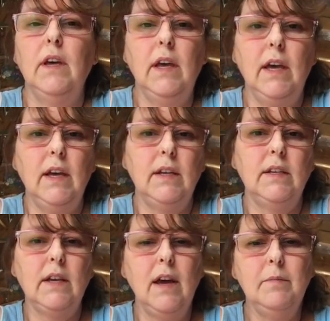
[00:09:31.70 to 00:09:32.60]

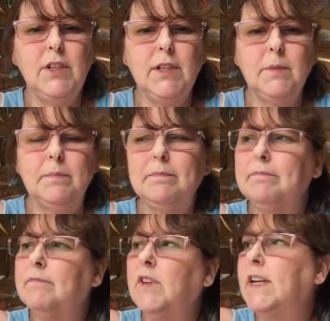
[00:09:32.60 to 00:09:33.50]
And I'm just,
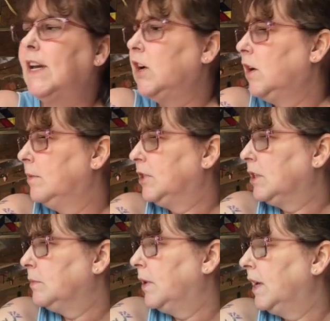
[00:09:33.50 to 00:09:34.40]
right now, I'm
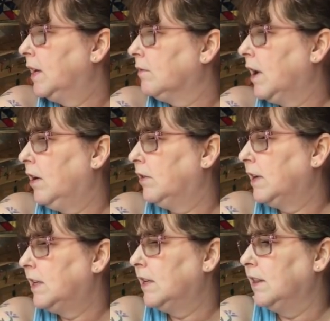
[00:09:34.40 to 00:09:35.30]
just playing around.
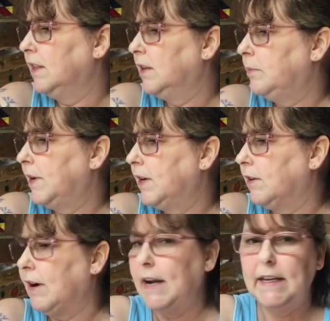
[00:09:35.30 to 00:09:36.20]
I did a little bit of
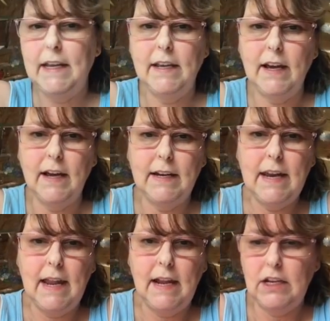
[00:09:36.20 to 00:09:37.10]
grinding on
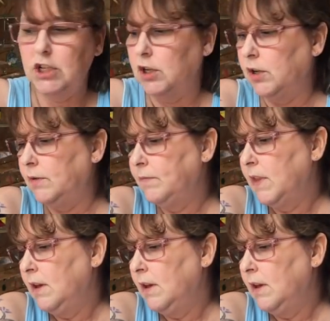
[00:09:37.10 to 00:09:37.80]
an angel.